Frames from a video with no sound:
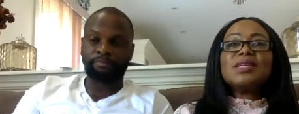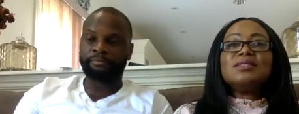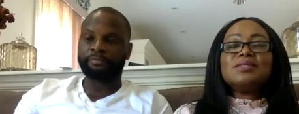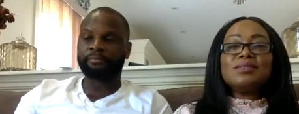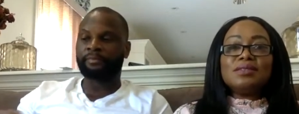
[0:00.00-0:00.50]

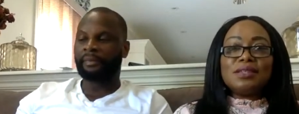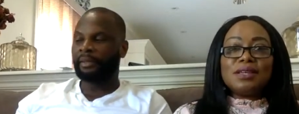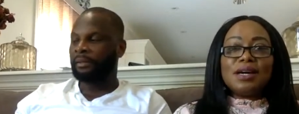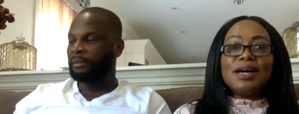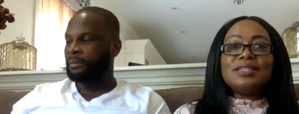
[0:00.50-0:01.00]
Speaker 1: so the
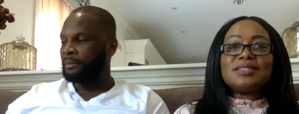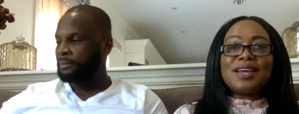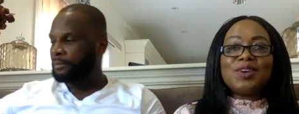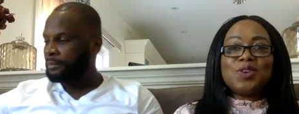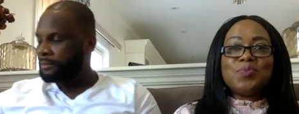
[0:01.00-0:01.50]
guys i
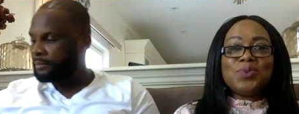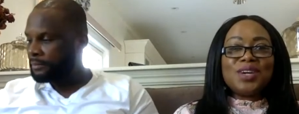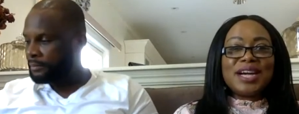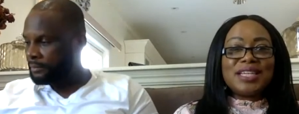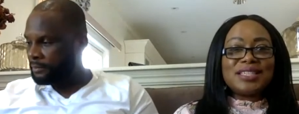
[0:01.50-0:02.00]
hope you
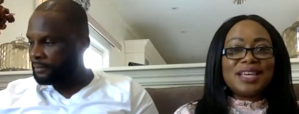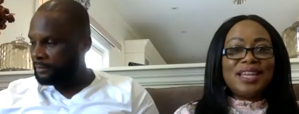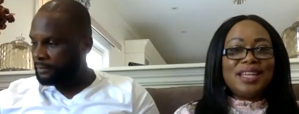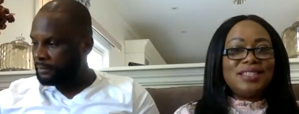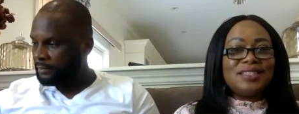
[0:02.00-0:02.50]
guys are
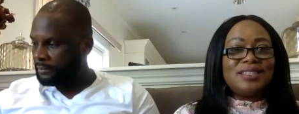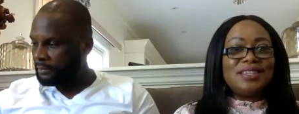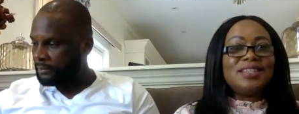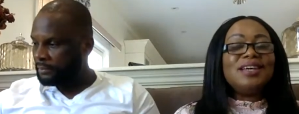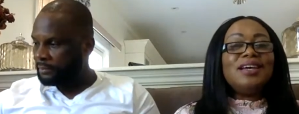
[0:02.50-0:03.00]

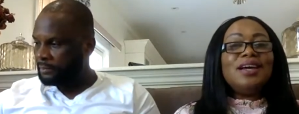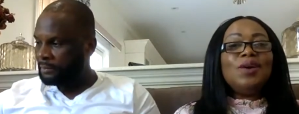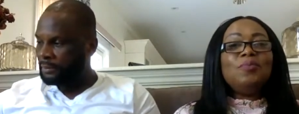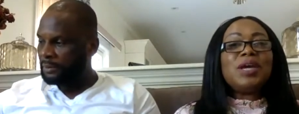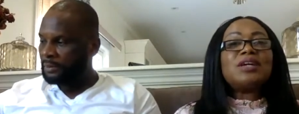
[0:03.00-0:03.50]
listening
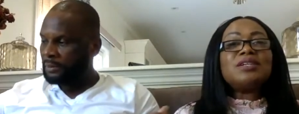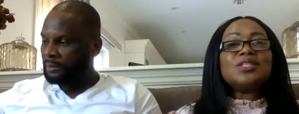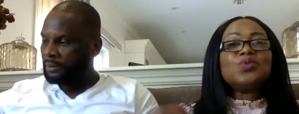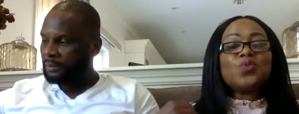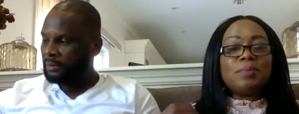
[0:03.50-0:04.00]

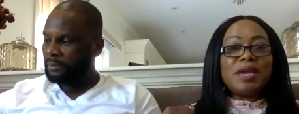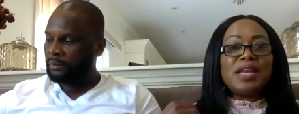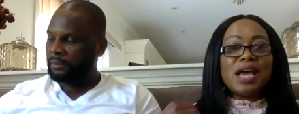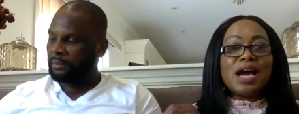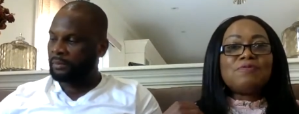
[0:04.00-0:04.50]
because
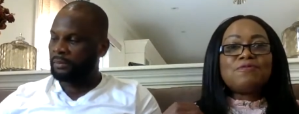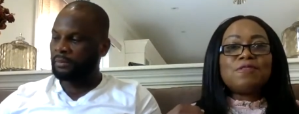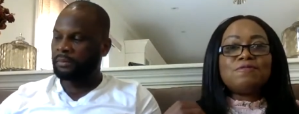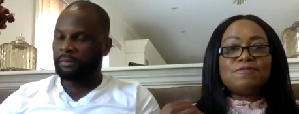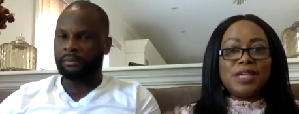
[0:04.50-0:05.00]
women are
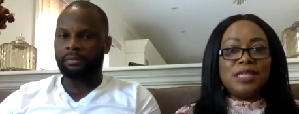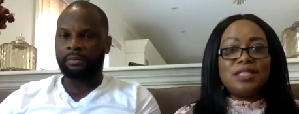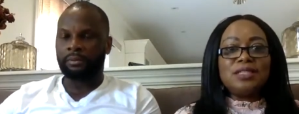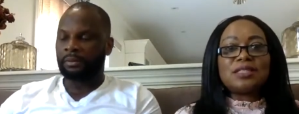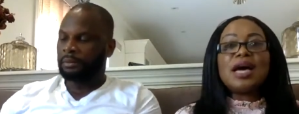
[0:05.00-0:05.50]
from
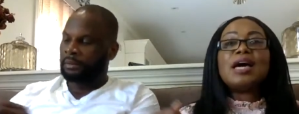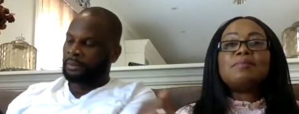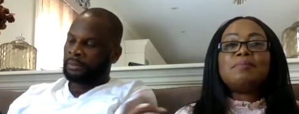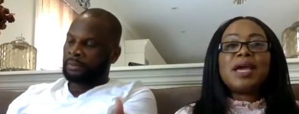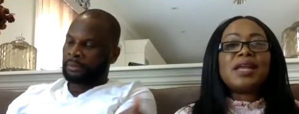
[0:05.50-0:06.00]
venus
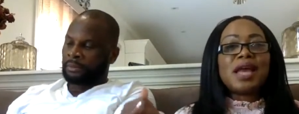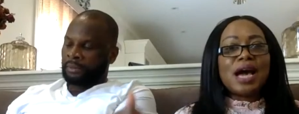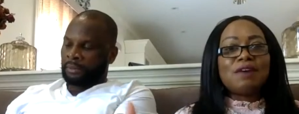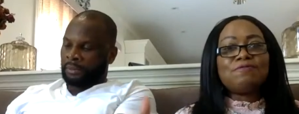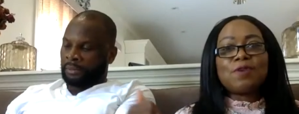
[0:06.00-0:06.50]
and men
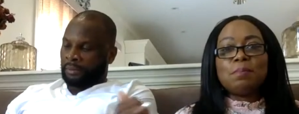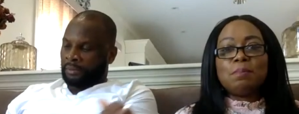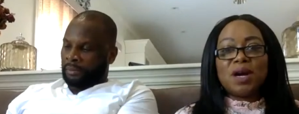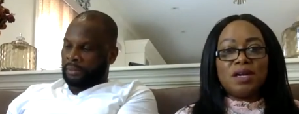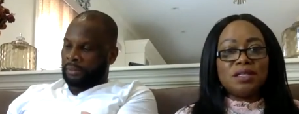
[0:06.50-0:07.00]
are from
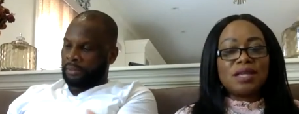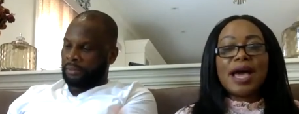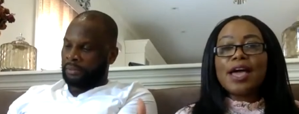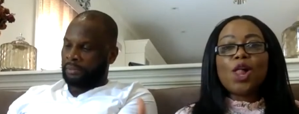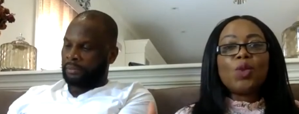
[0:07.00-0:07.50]
mars
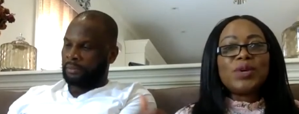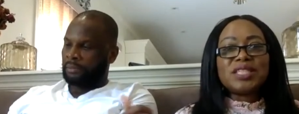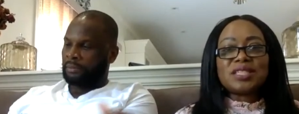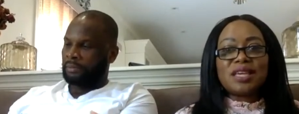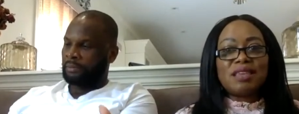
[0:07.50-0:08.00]
i
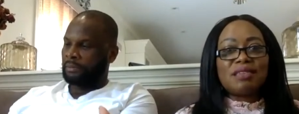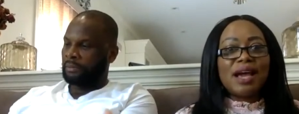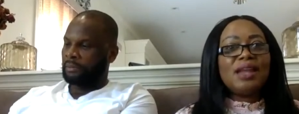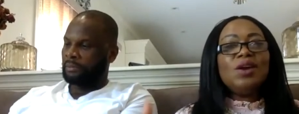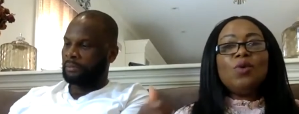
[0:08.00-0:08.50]
always say
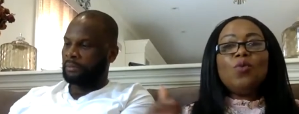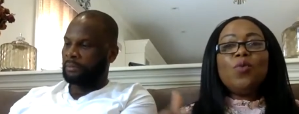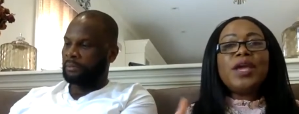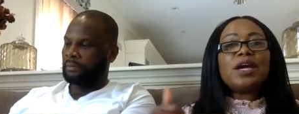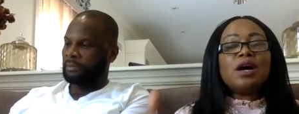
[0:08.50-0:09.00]
that
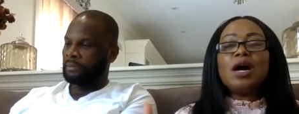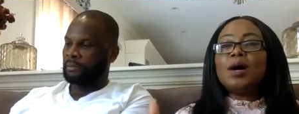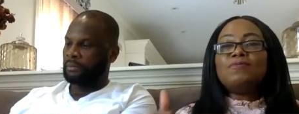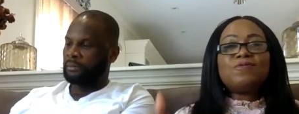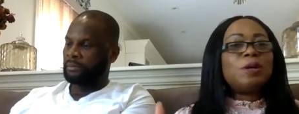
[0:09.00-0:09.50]
we
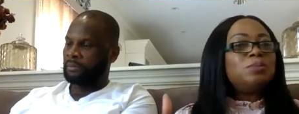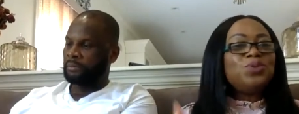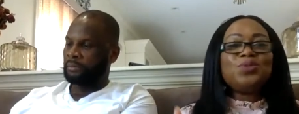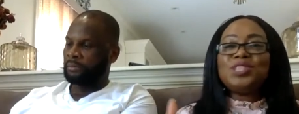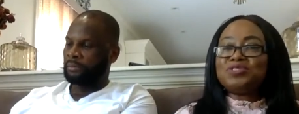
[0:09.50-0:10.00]
come from
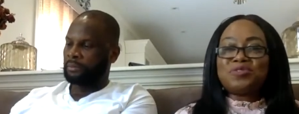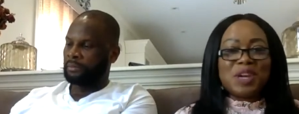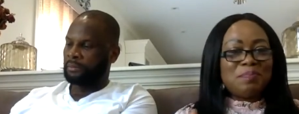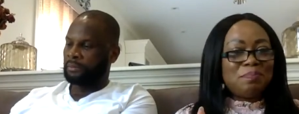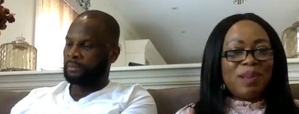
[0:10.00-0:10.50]
two
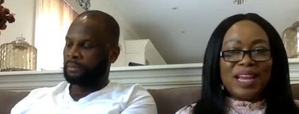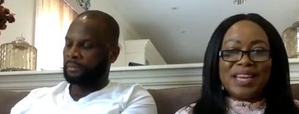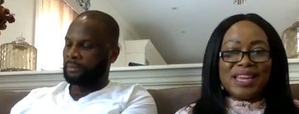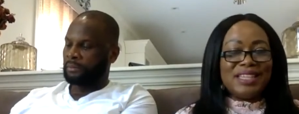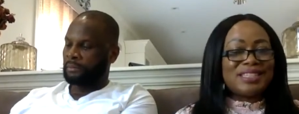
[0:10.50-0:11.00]
different
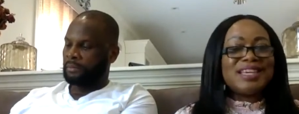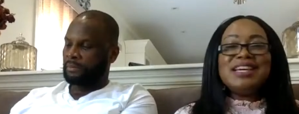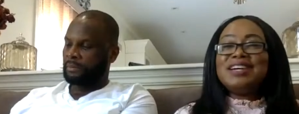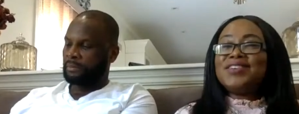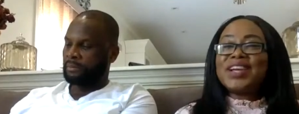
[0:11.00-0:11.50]
planets
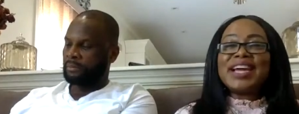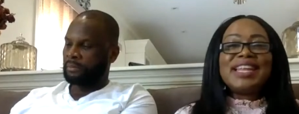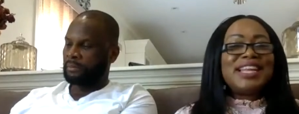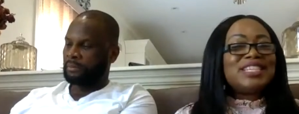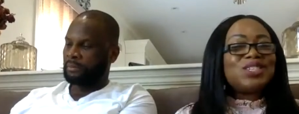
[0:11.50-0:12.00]

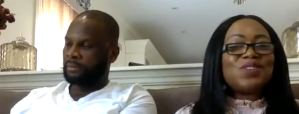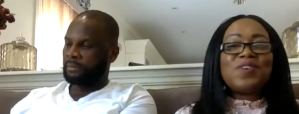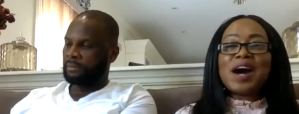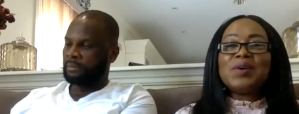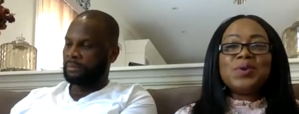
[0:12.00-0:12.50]
regardless of
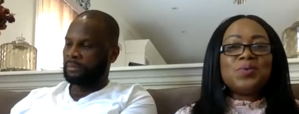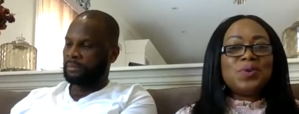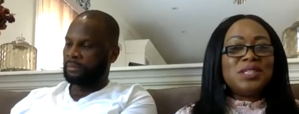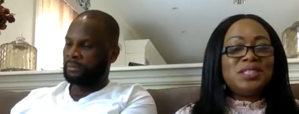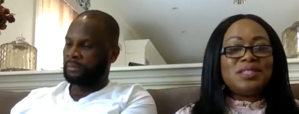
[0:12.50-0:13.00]
how you
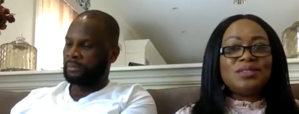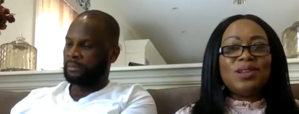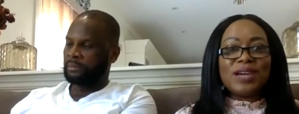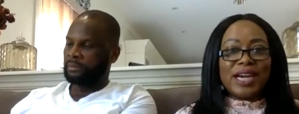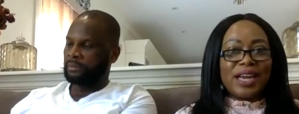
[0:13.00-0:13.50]
want to
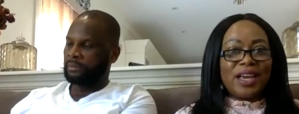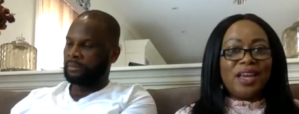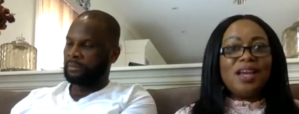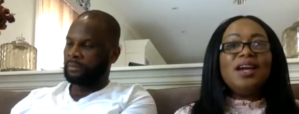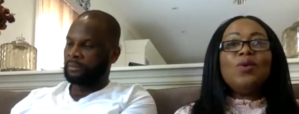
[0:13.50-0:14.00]
look at
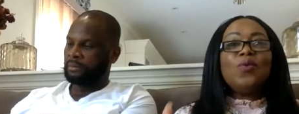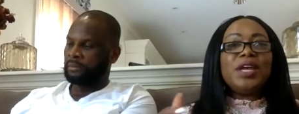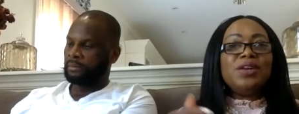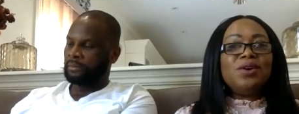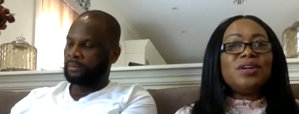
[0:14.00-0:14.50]
it
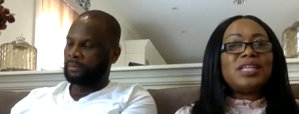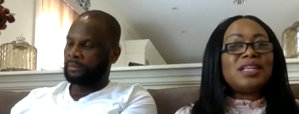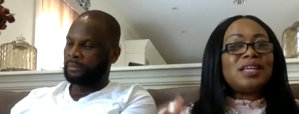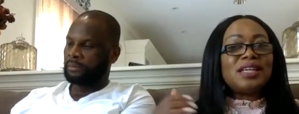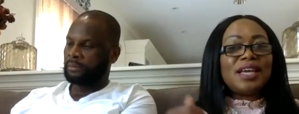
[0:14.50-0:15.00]
we know
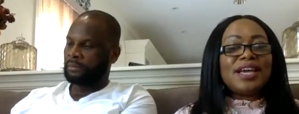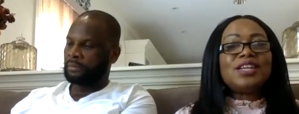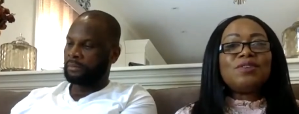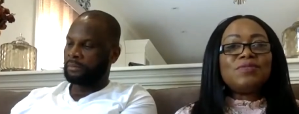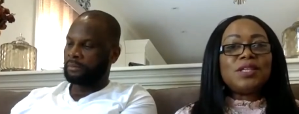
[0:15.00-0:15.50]
that at the
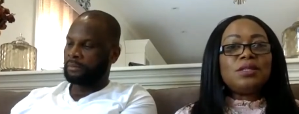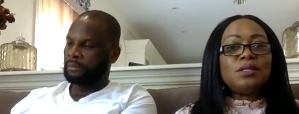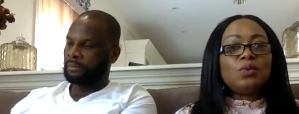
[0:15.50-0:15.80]
end of the